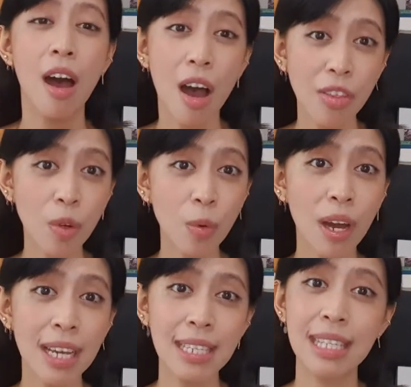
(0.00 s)

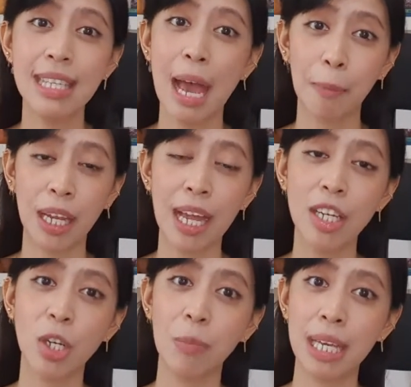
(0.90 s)
Otherwise, the
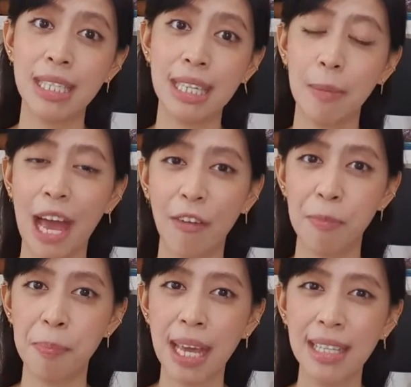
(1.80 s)
application may seem
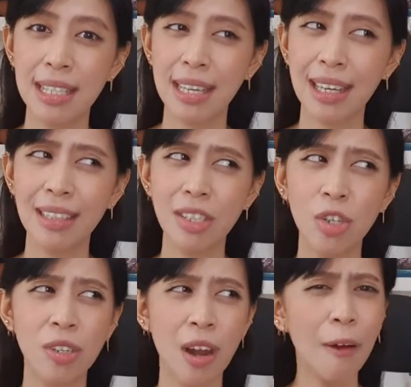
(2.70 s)
half-baked since
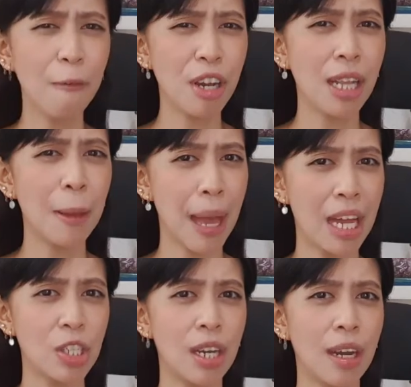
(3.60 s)
you're not really
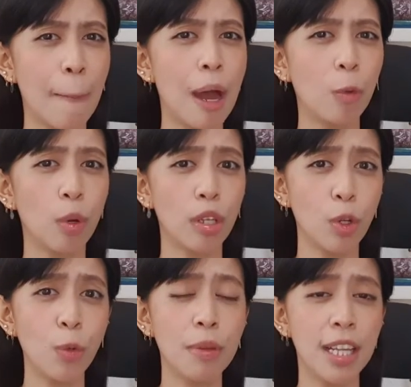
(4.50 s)
passionate about what
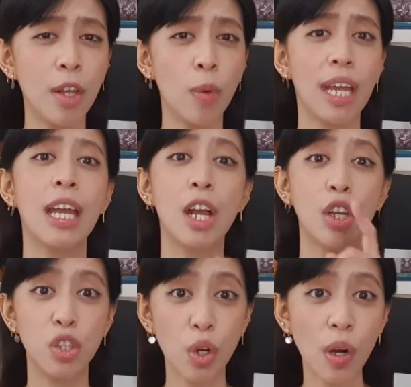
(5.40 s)
you'll be doing
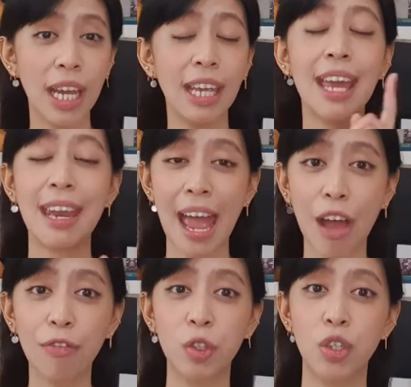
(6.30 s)
during and
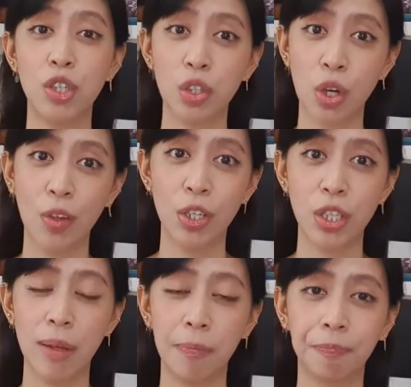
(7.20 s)
after the
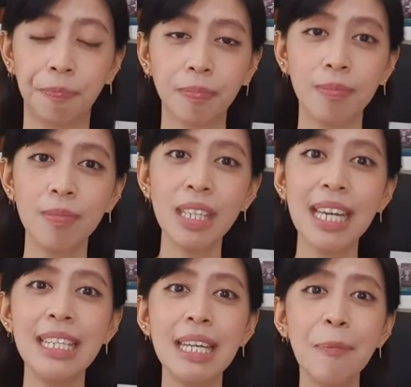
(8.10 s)
scholarship.
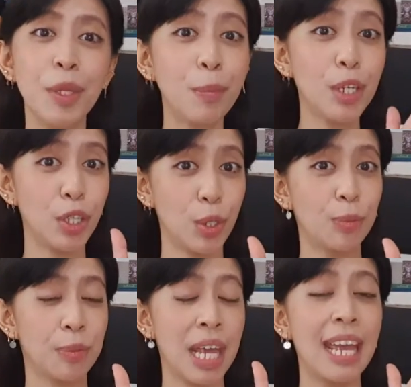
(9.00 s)
Tip number 2,
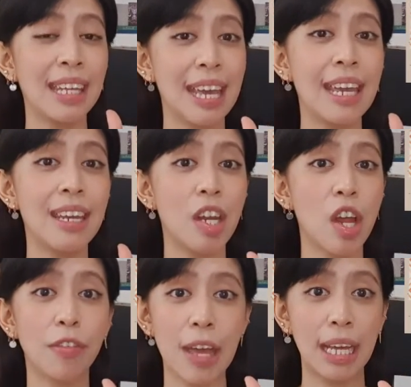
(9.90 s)
gain
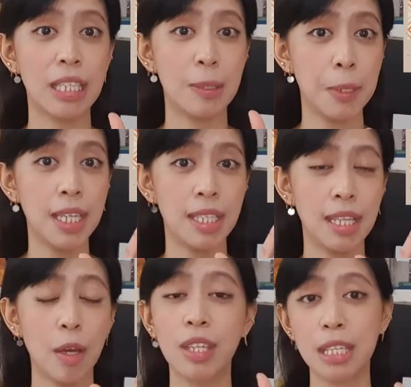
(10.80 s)
enough
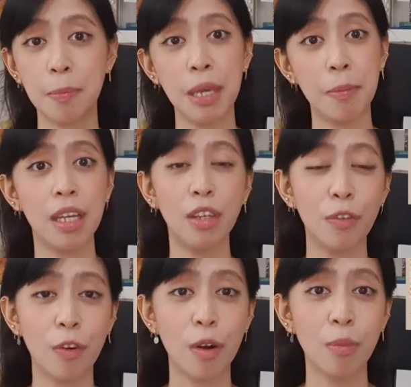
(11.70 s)
XPs. Now, this may be in the
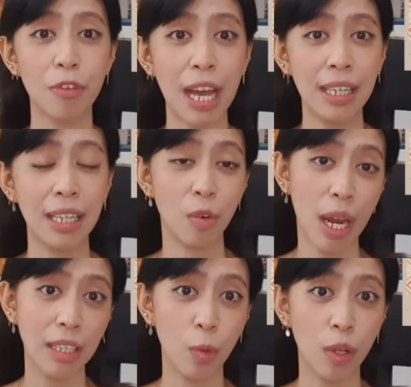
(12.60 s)
form of finding the
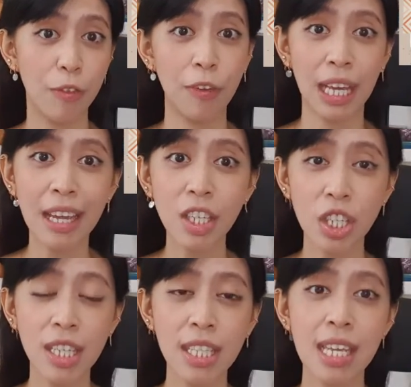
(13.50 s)
right
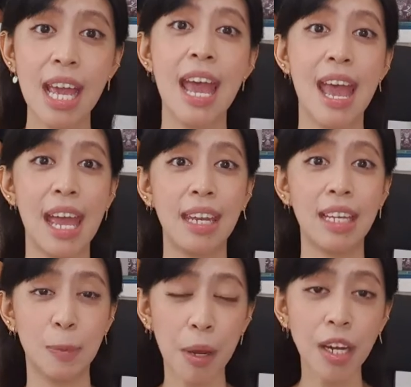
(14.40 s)
qualifications and
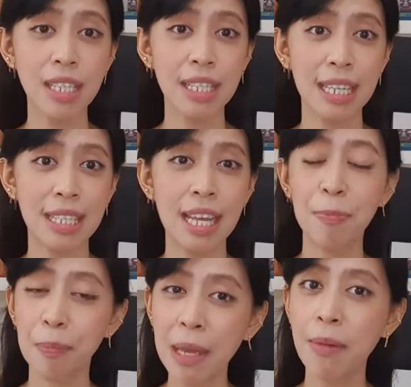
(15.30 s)
experiences
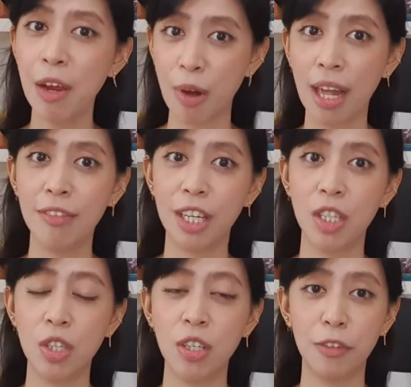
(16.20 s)
that may be
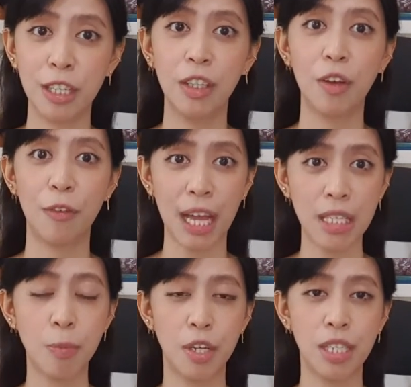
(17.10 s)
relevant to the field of
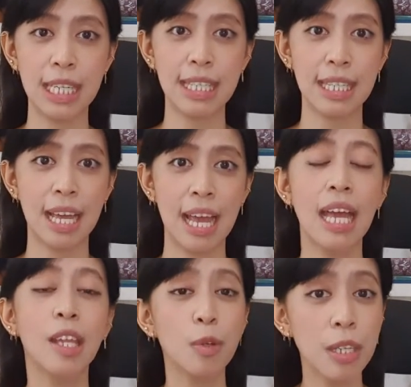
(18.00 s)
expertise.
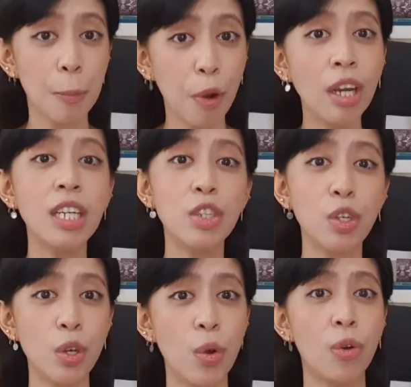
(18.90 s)
Now, it's important
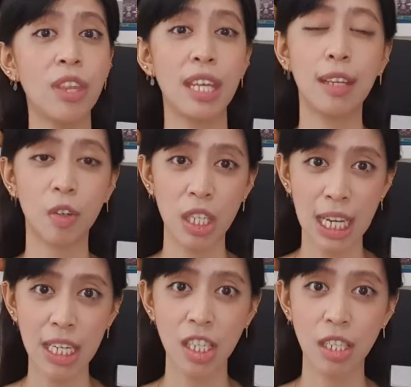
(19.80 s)
to know that the
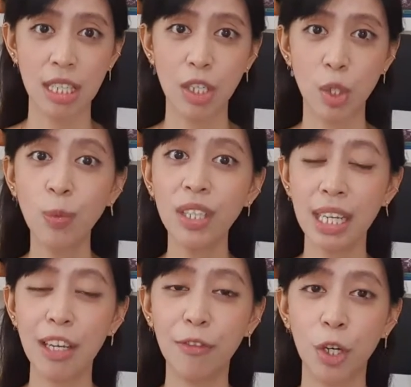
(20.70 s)
credentials that you will
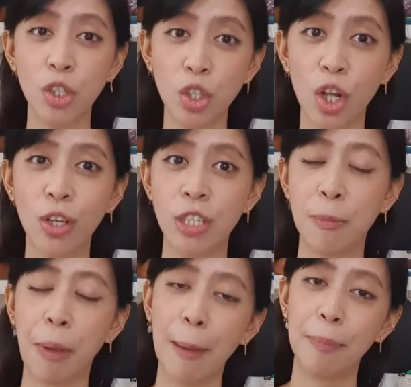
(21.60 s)
need for your
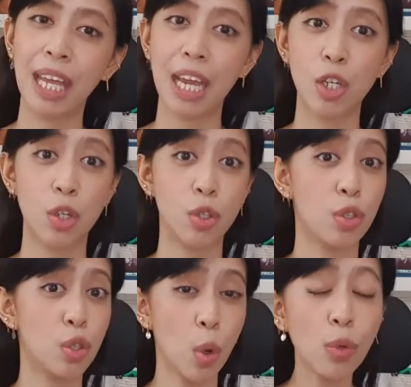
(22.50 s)
scholarship
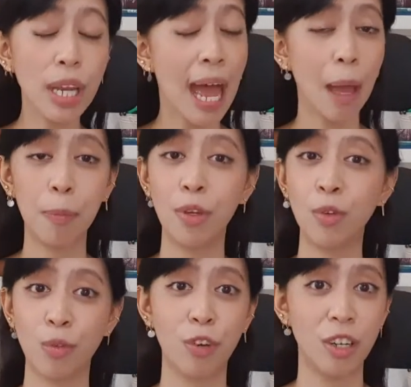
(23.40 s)
applications don't happen
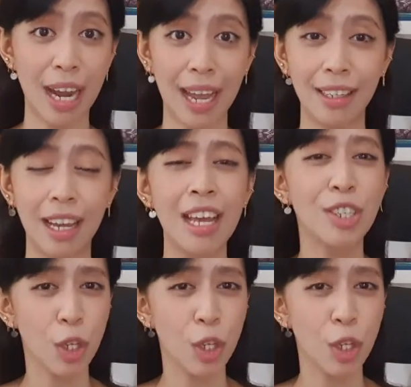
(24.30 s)
overnight, so